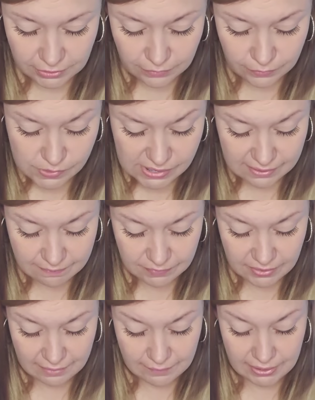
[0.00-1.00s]
you'll lose it
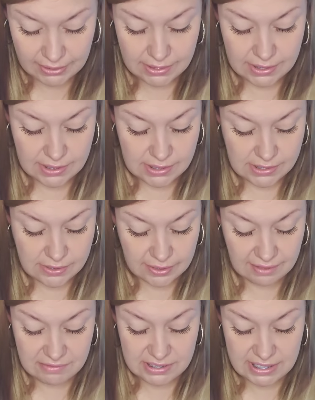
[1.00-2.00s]
that way. So
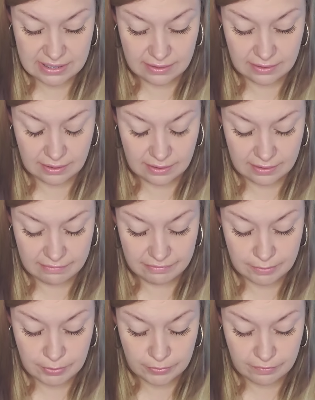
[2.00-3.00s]
give, t- uh,
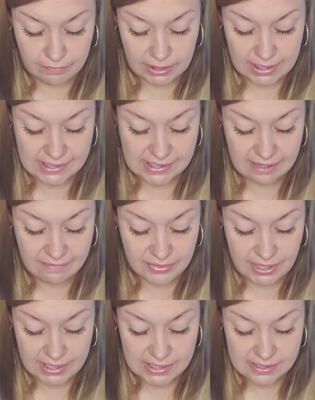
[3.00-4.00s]
for both of you guys, give
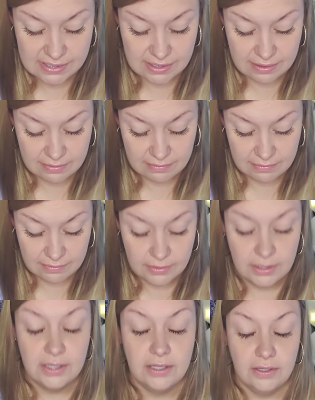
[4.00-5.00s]
thanks
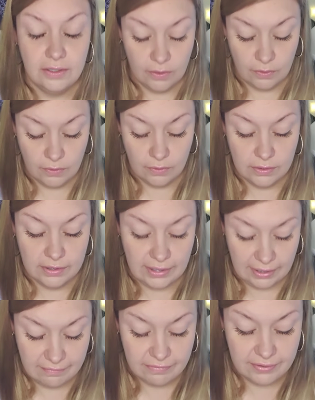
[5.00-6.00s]

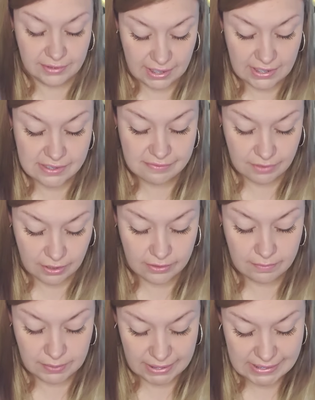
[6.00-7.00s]
Give thanks for all
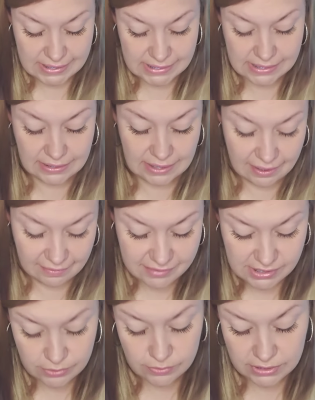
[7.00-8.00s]
the blessings and love
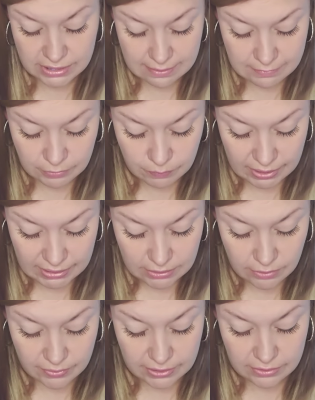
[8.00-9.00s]
soon to come your way.
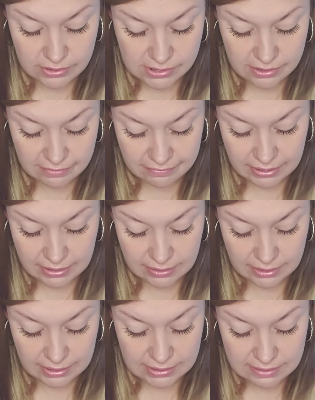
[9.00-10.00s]
Know that you deserve it
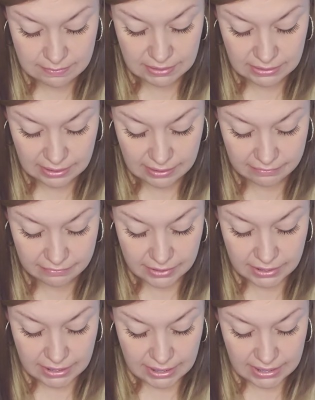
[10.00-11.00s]
and to be loved
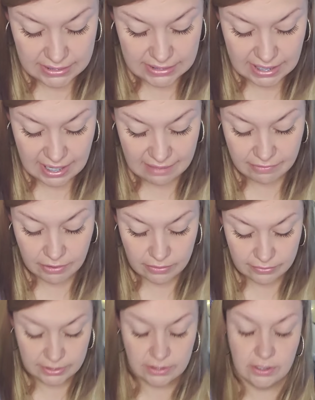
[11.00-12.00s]
and to have
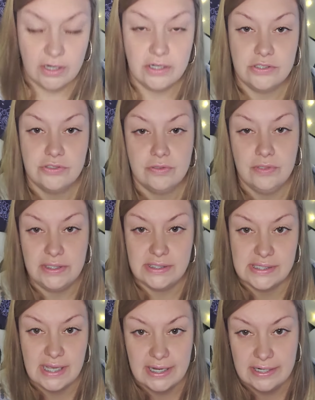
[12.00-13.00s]
all that your heart truly
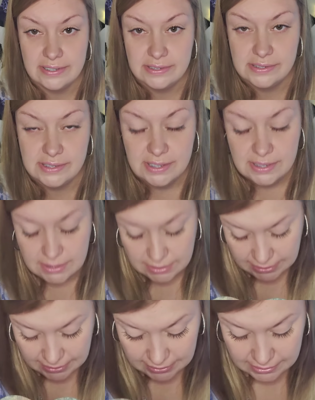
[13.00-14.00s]
desires.
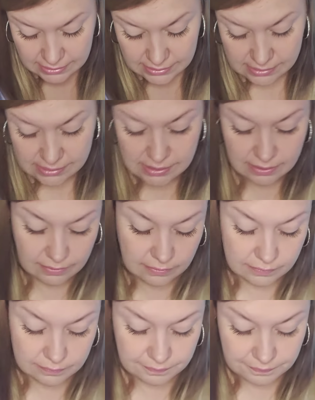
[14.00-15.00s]
Okay,
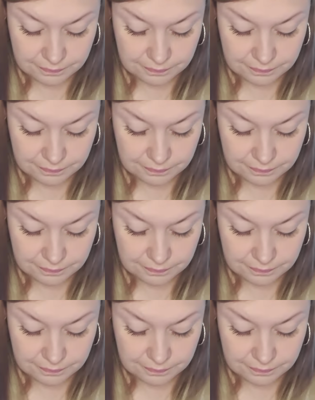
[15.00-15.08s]
so